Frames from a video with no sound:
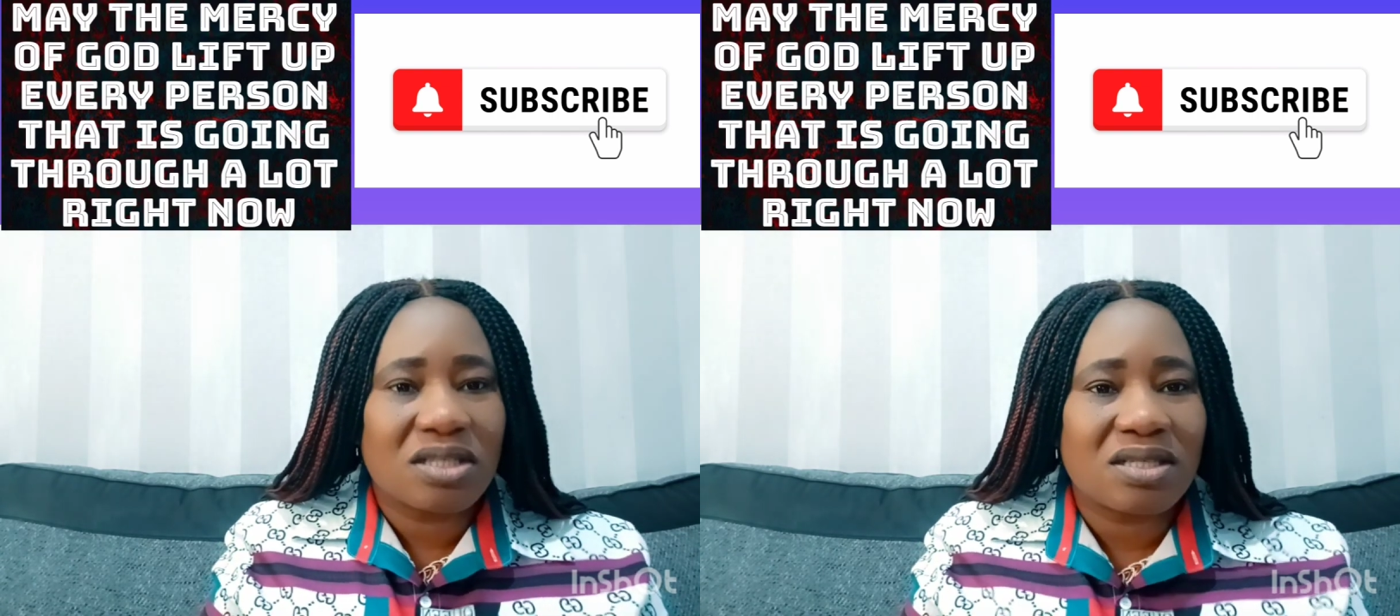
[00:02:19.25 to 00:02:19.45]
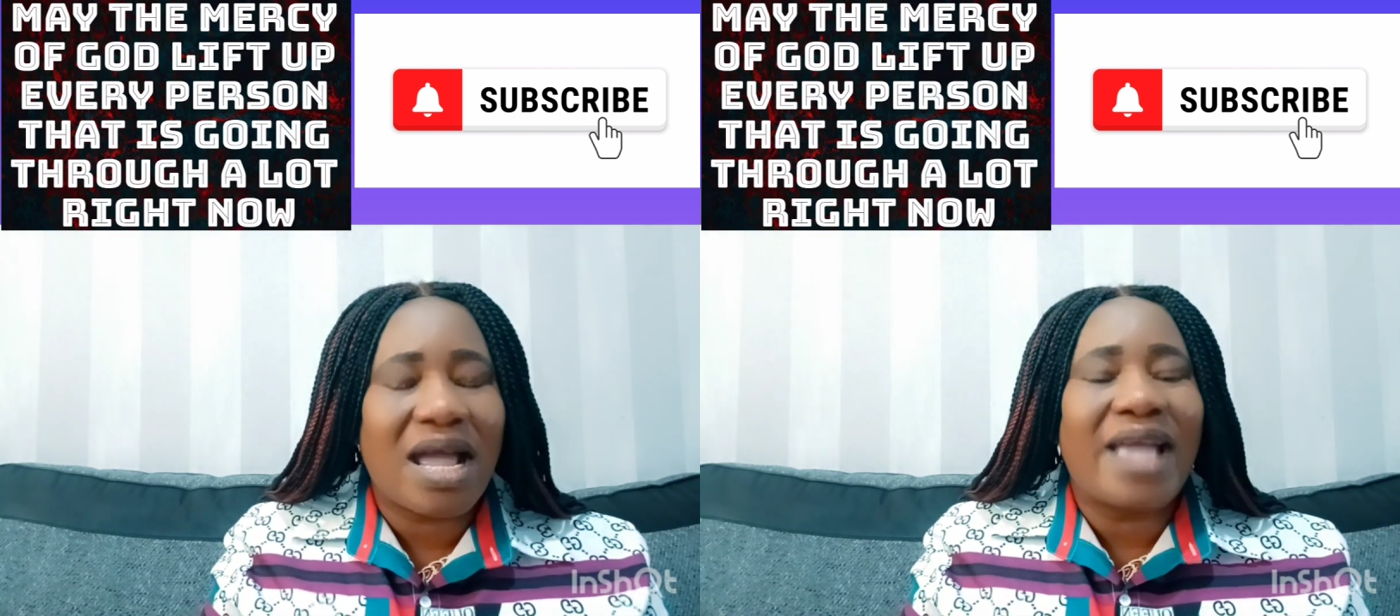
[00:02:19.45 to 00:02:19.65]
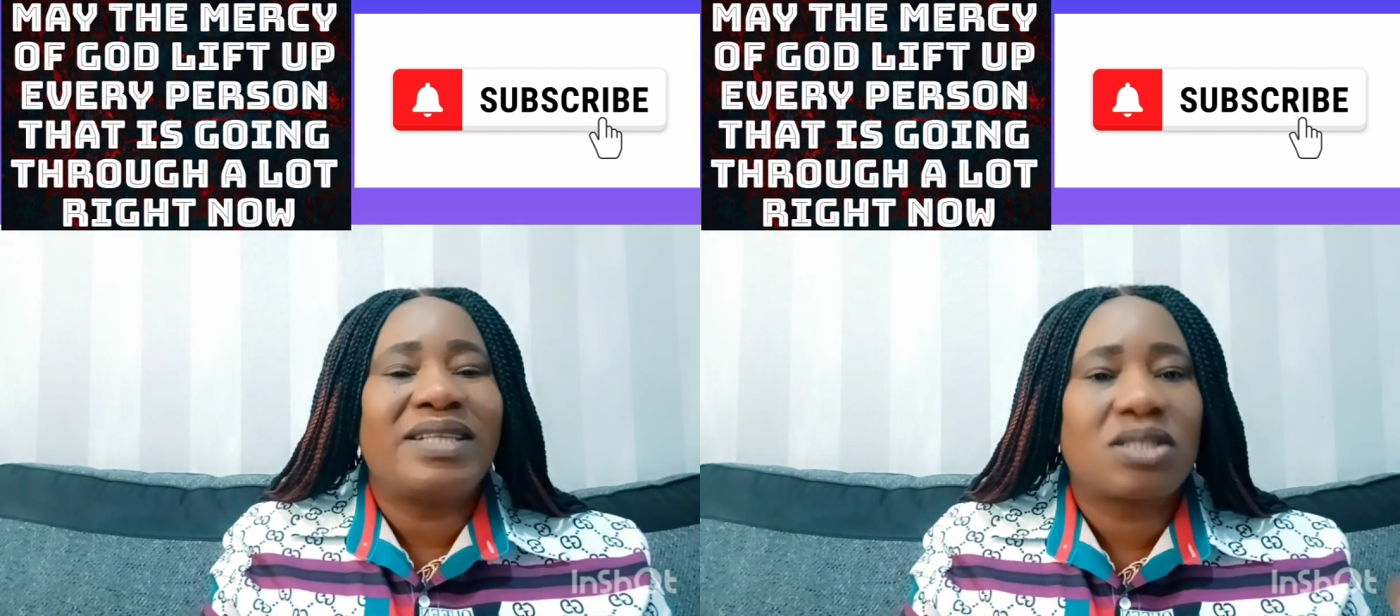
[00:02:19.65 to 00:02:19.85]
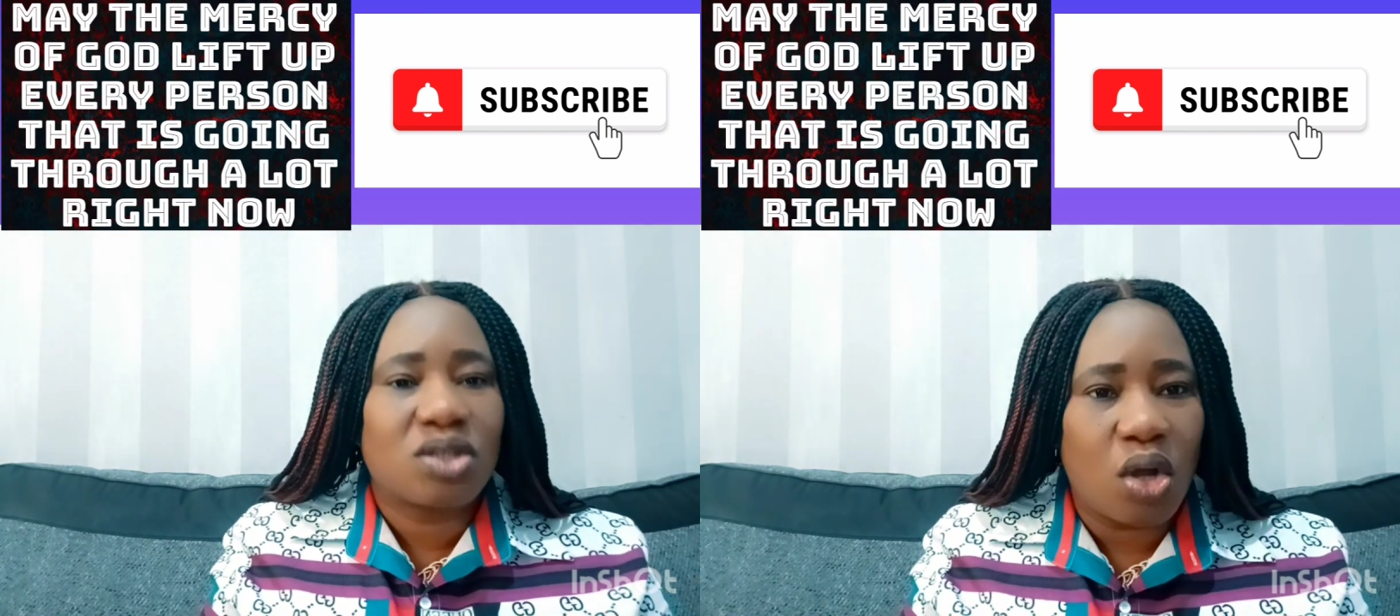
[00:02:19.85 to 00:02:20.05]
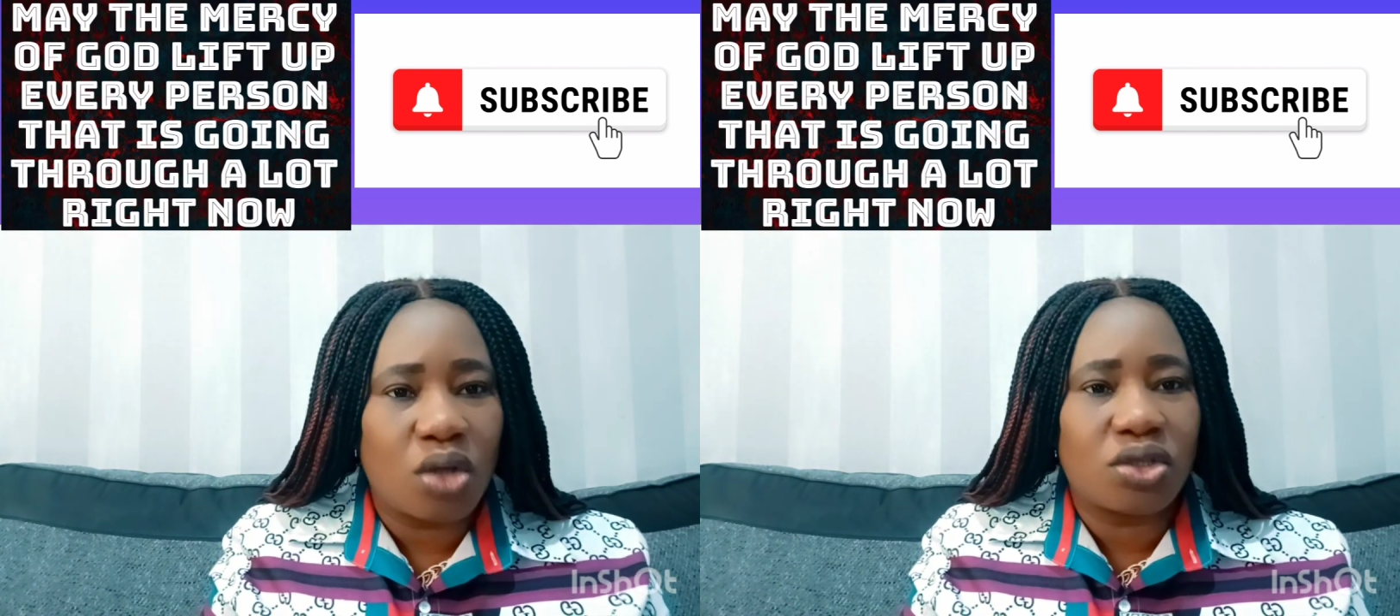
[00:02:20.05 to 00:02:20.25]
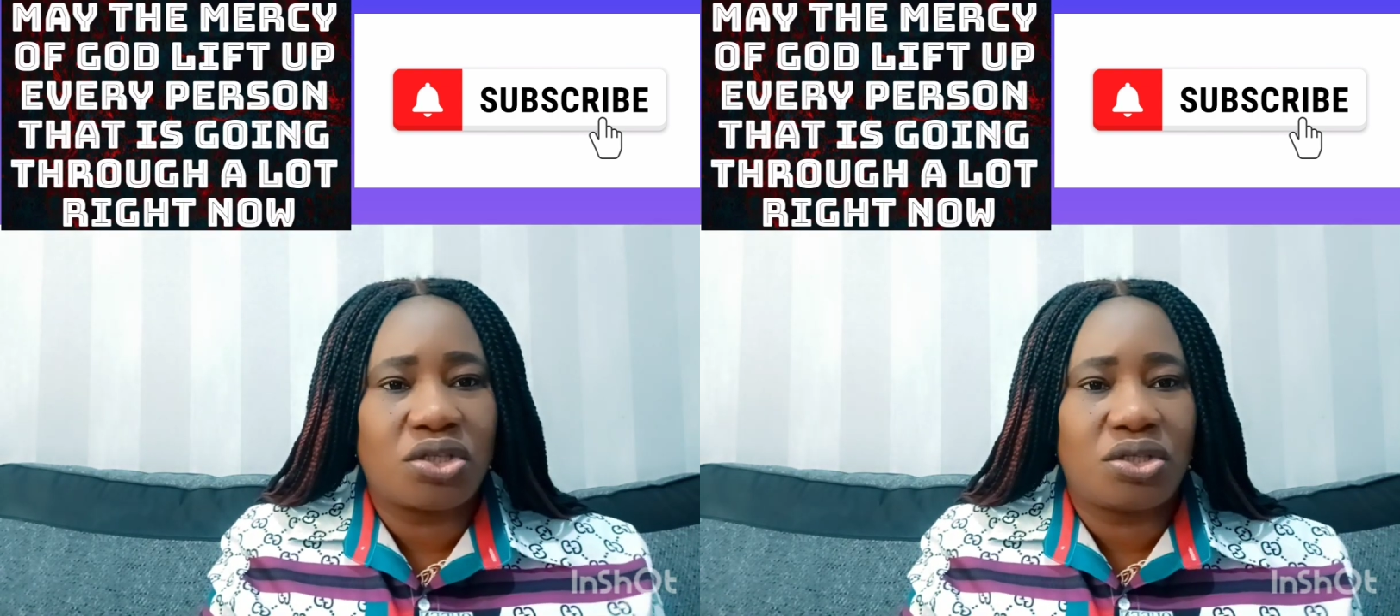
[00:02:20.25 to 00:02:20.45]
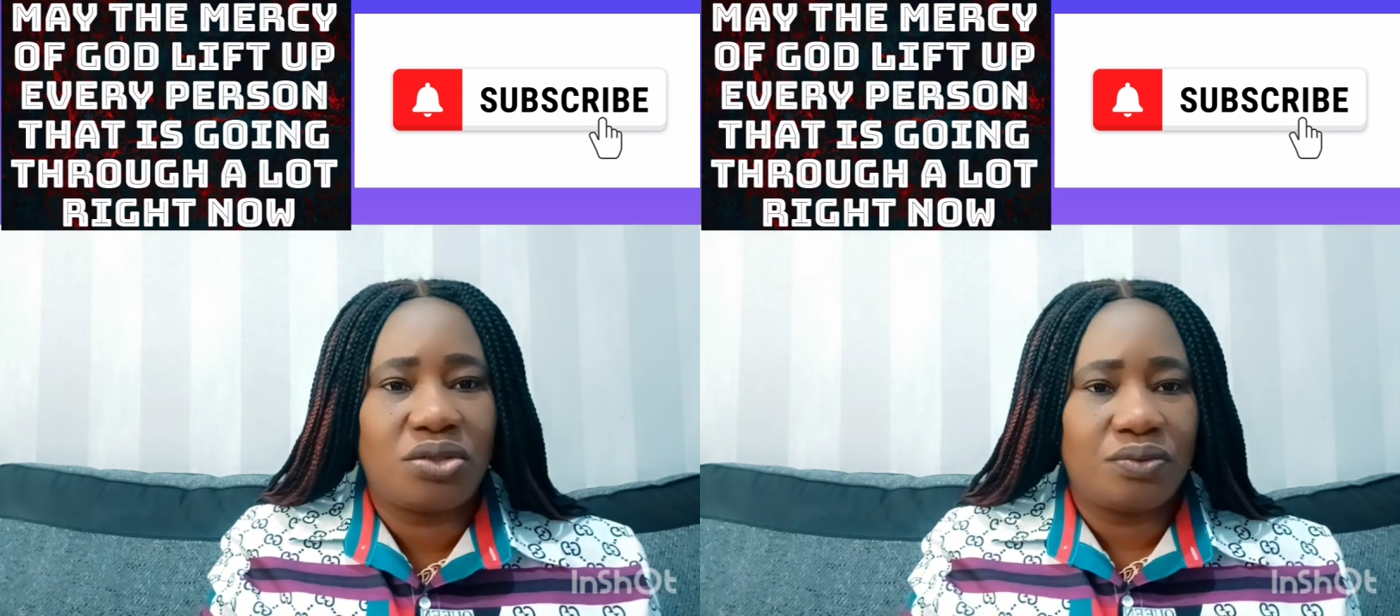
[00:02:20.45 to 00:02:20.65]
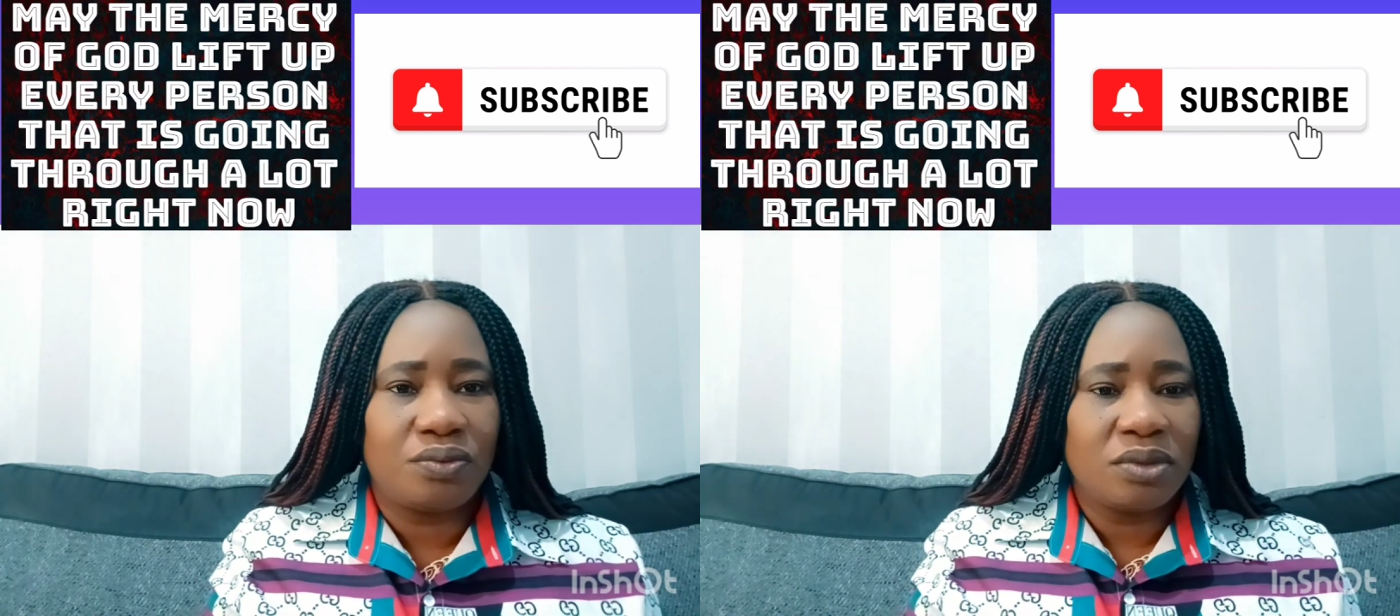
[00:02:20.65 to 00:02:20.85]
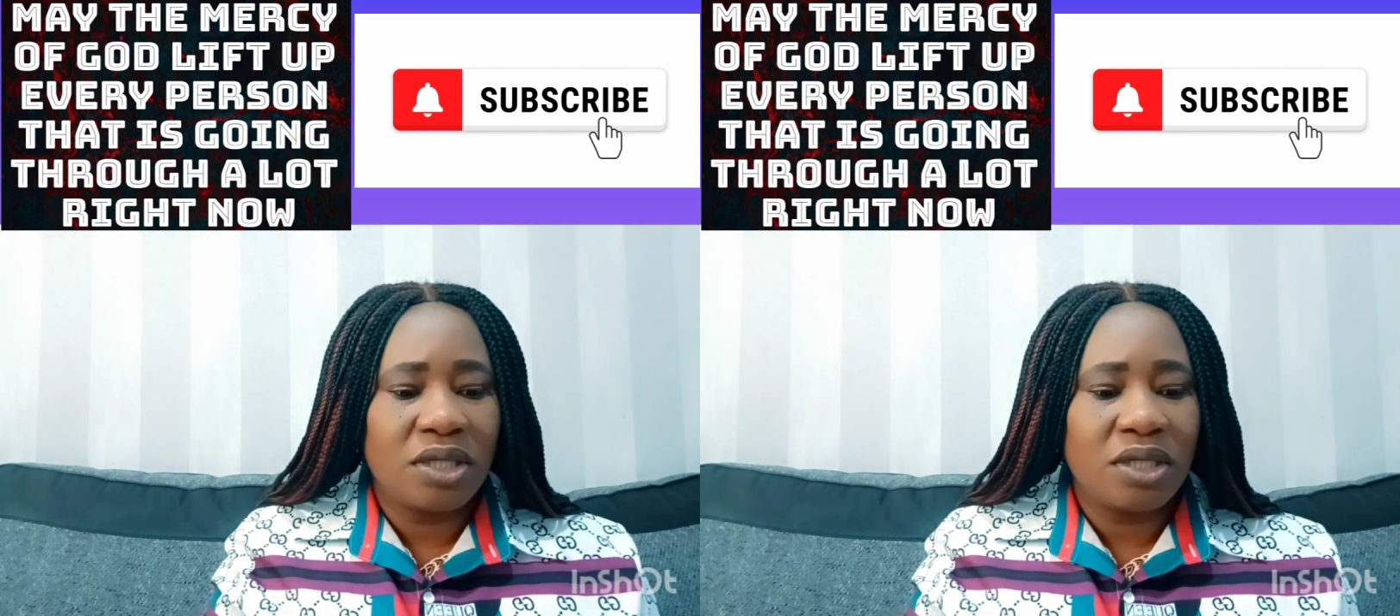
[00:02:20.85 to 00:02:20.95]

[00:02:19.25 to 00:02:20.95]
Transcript: Christ touch you.